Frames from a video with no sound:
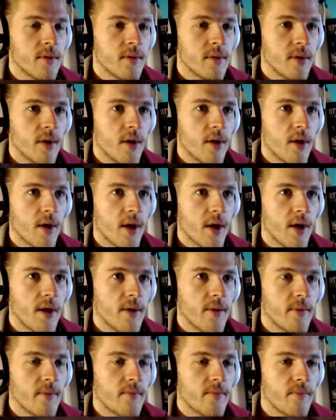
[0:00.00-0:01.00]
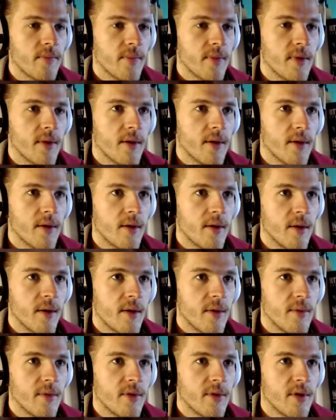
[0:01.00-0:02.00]
Okay,
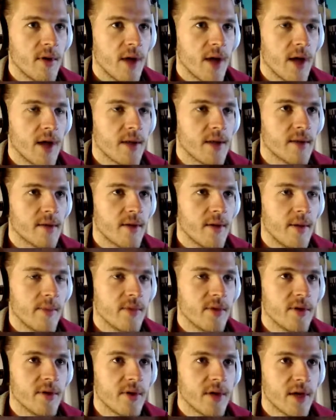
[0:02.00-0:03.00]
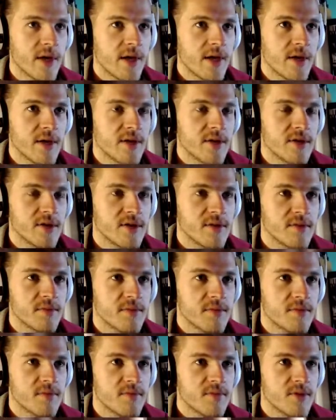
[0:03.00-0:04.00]
I'm doing it. I'm doing it. Just,
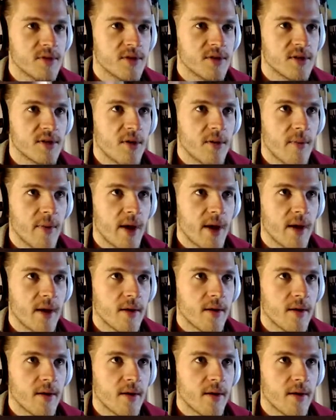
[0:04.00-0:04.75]
just turn back.